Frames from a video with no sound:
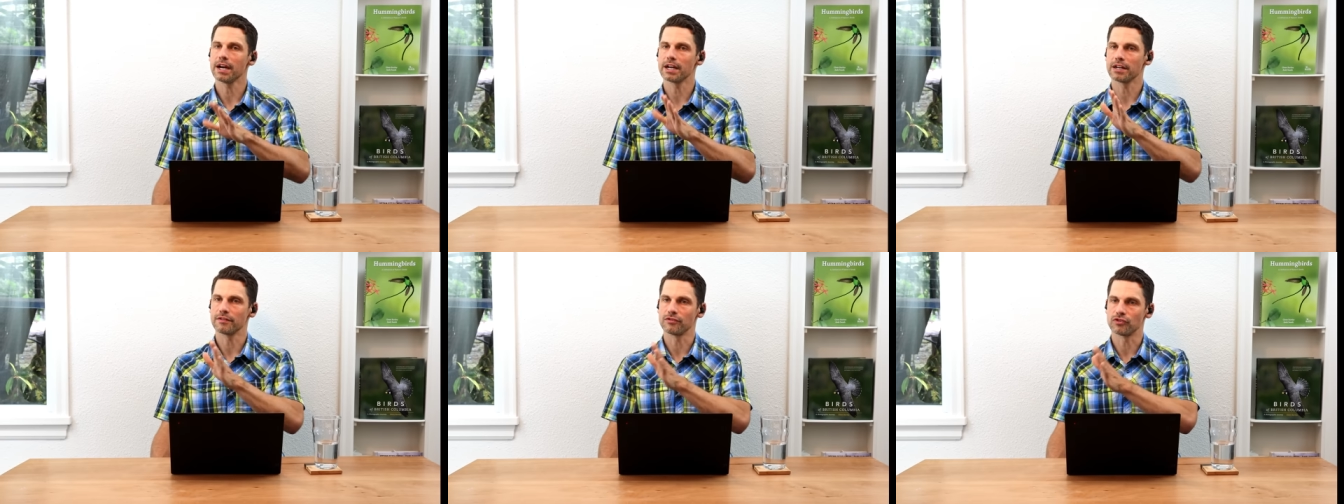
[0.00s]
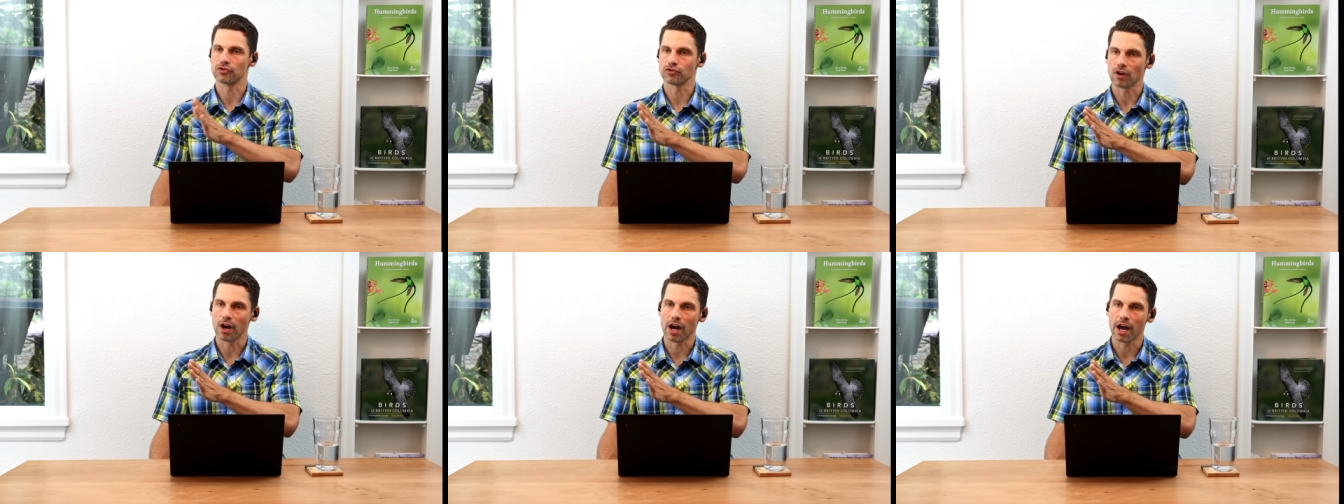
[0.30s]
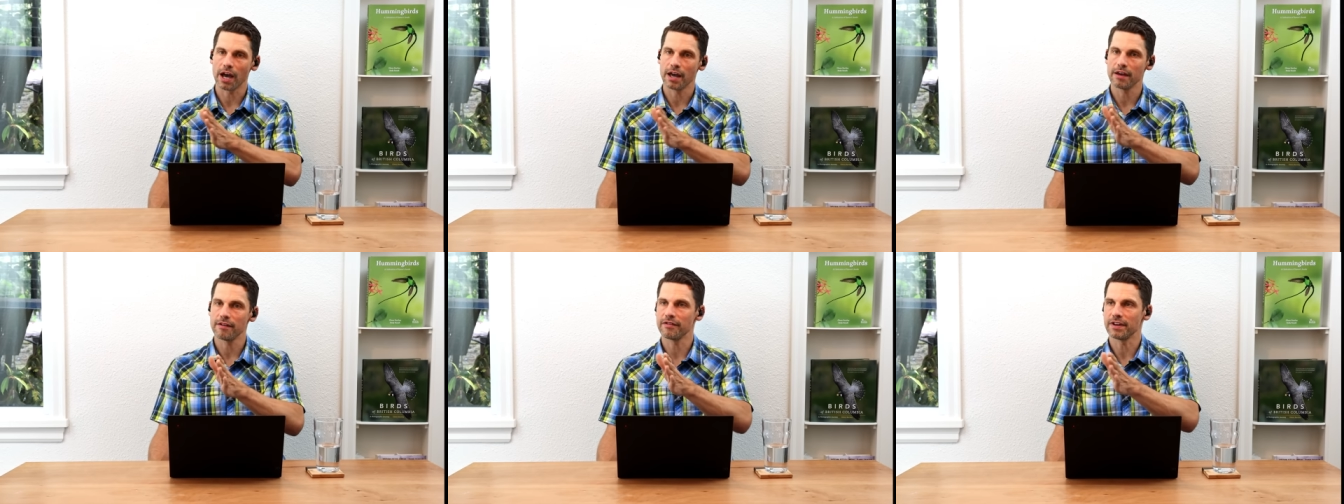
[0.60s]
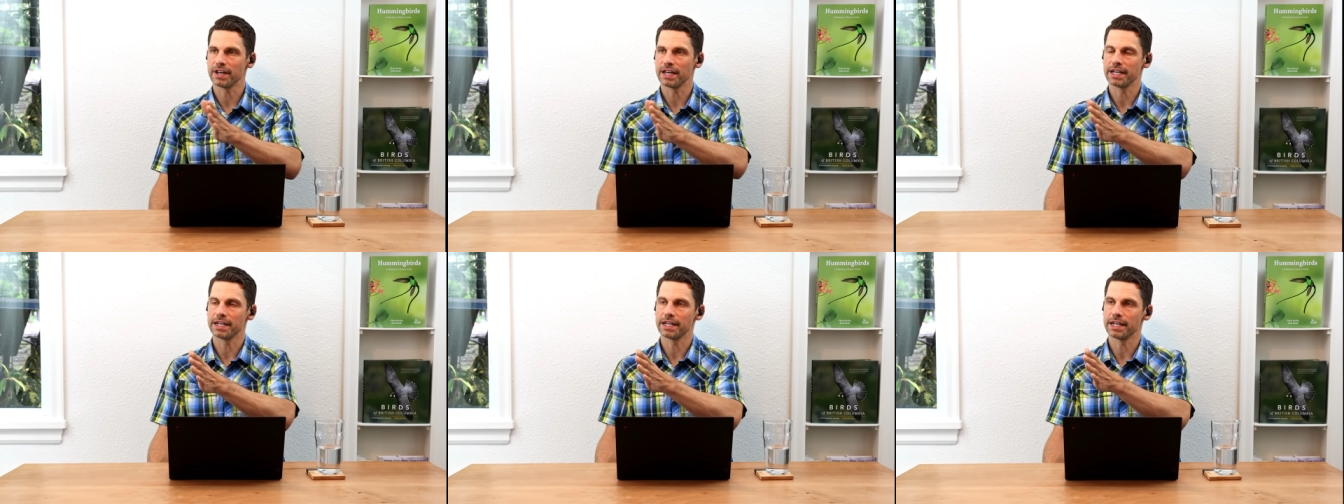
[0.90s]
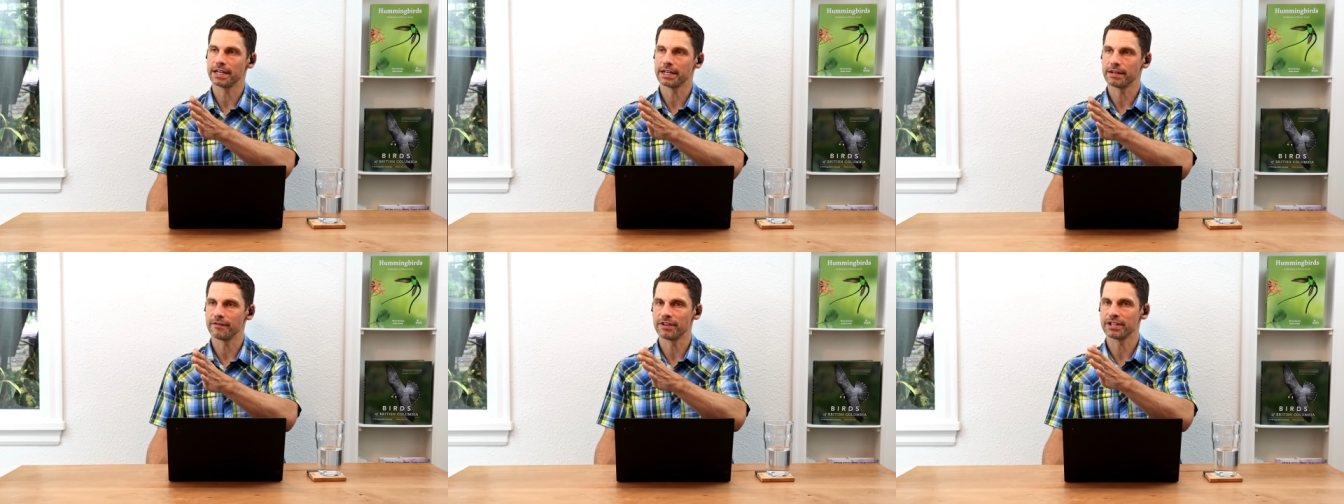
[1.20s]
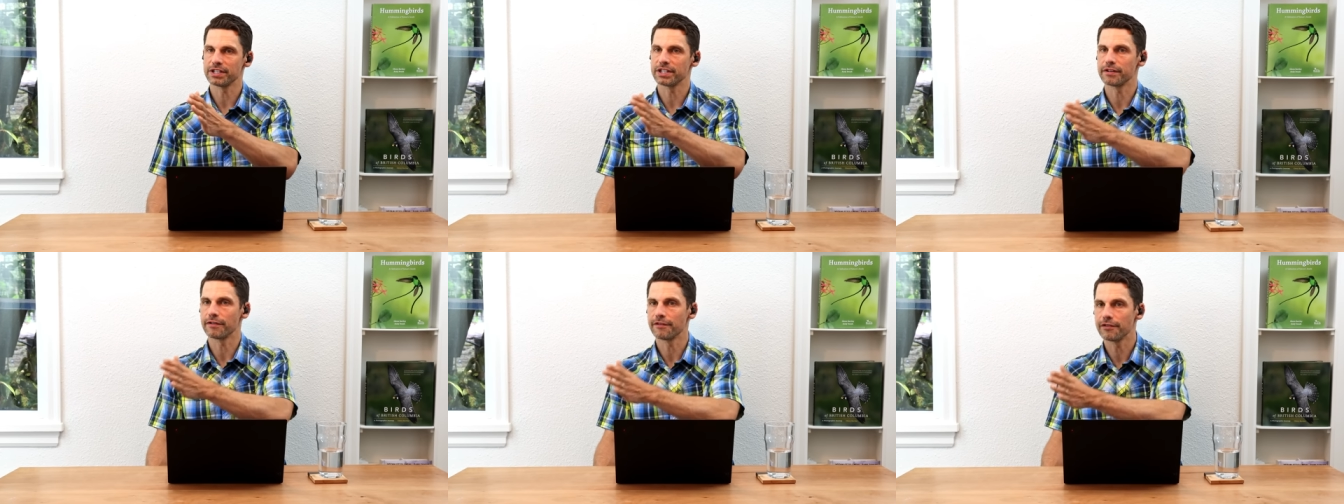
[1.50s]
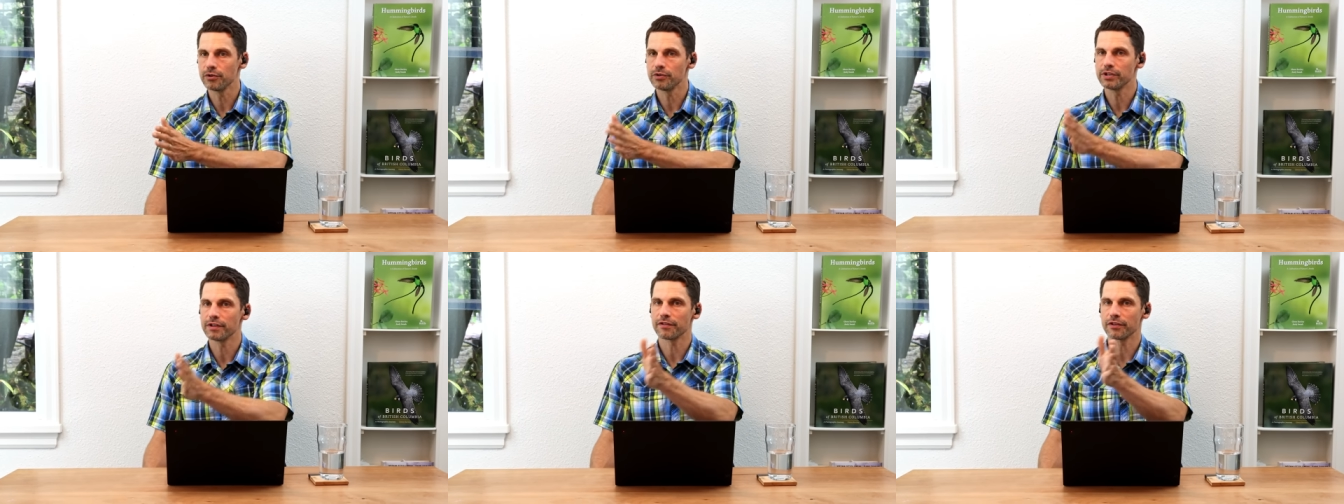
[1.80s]
kind of drive in and visit a
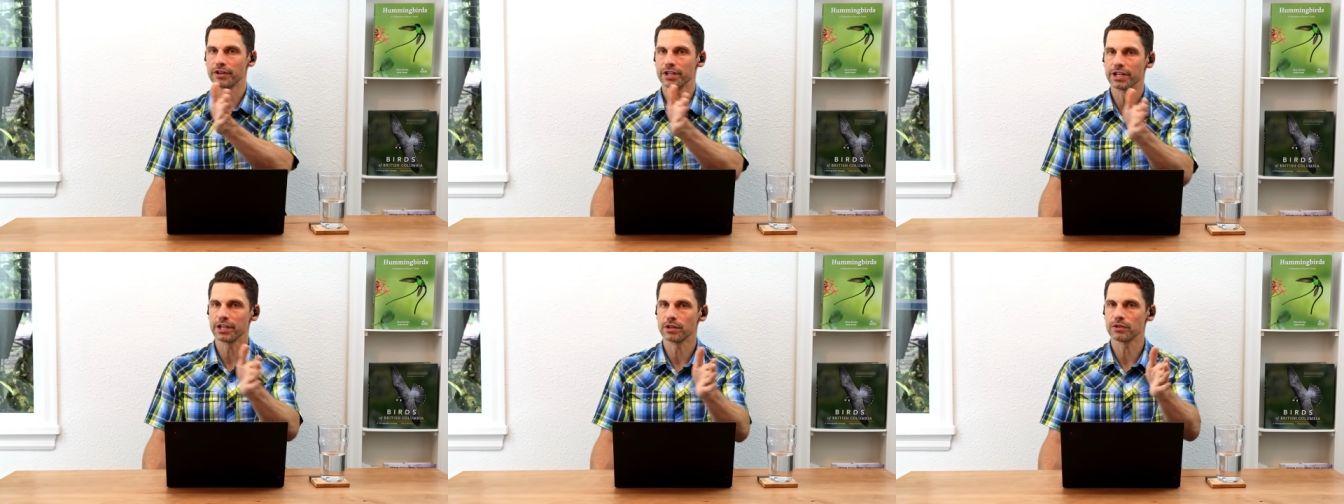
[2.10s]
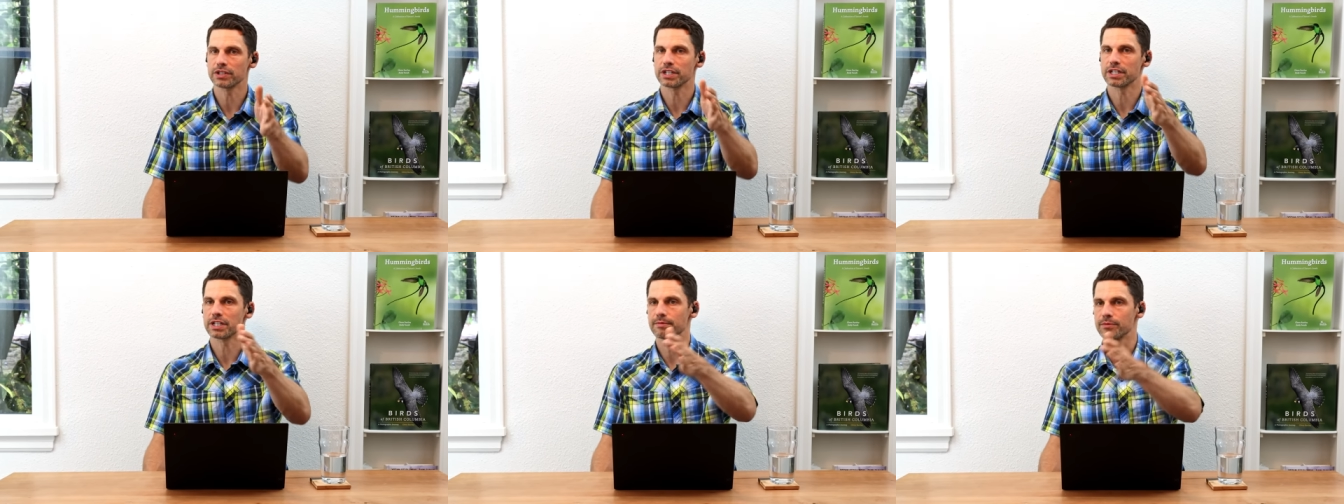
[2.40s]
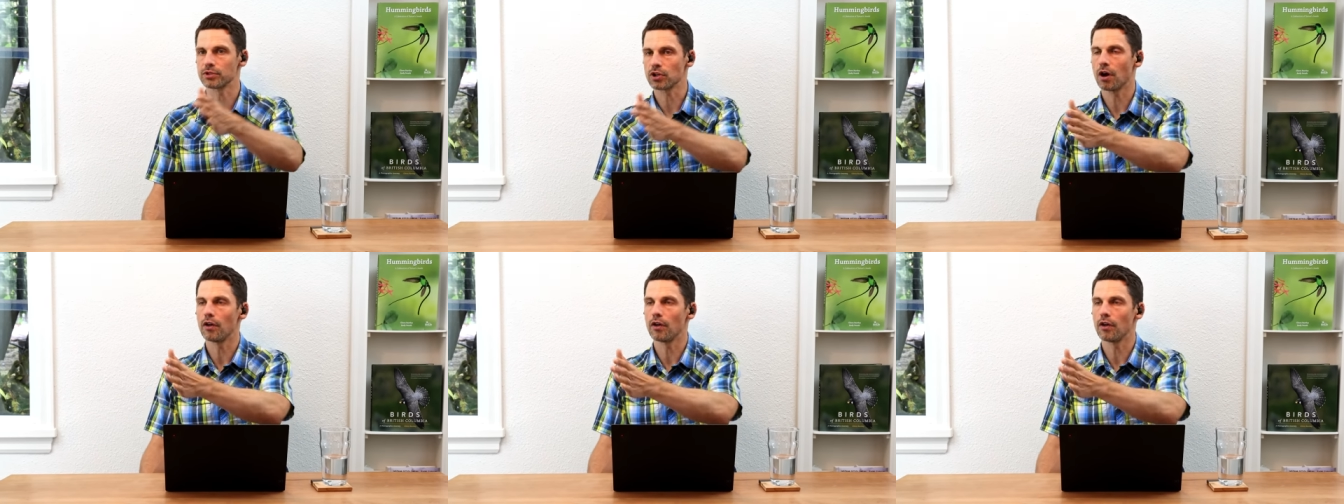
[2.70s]
few different ecosystems